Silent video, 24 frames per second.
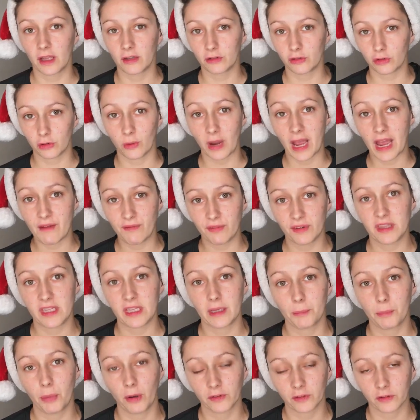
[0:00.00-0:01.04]
do everything
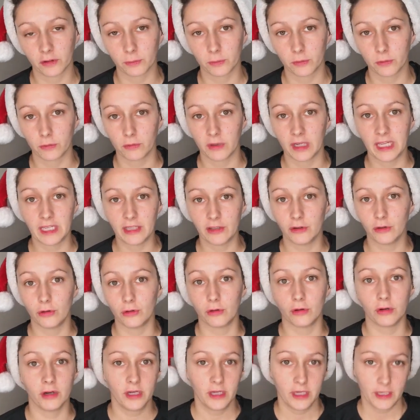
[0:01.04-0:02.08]
possible in
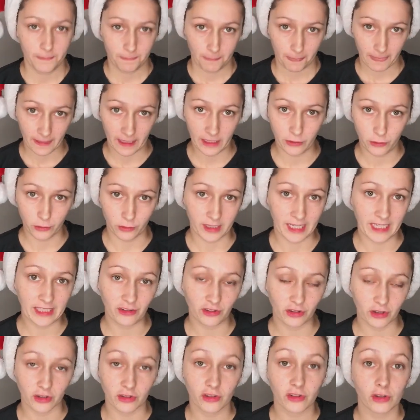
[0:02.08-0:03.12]
your
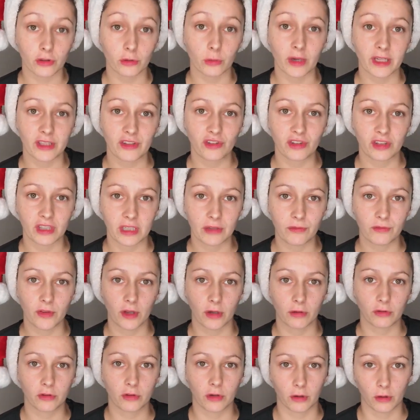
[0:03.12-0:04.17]
nature to achieve
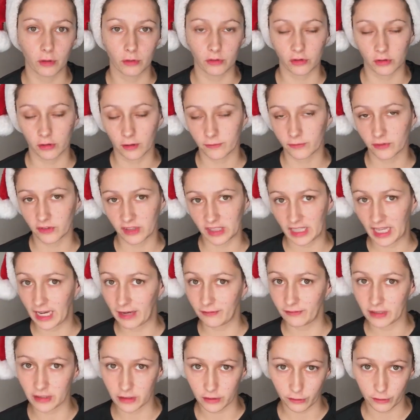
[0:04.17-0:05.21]
those goals. And obviously
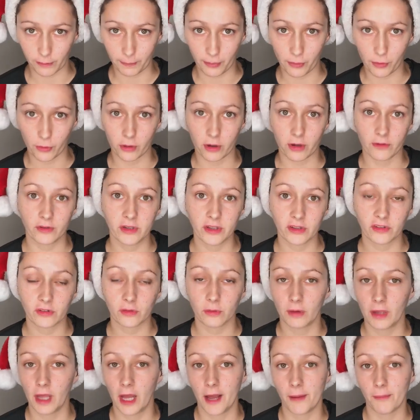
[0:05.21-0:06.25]
having the support of us
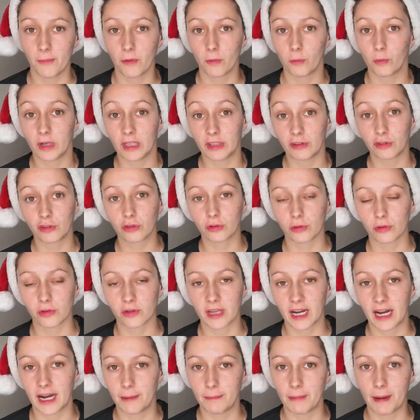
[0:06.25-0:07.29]
will ensure
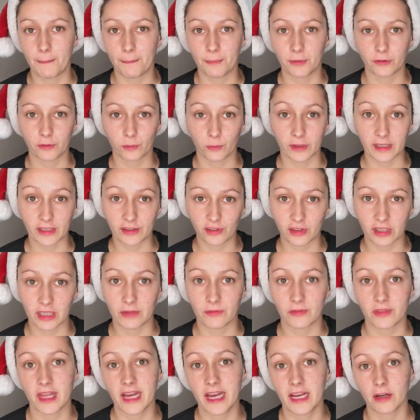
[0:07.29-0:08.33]
that our members will achieve
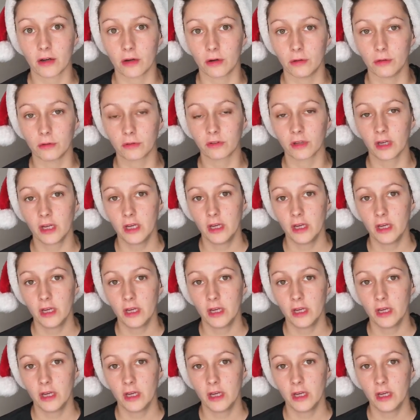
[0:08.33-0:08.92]
their goals.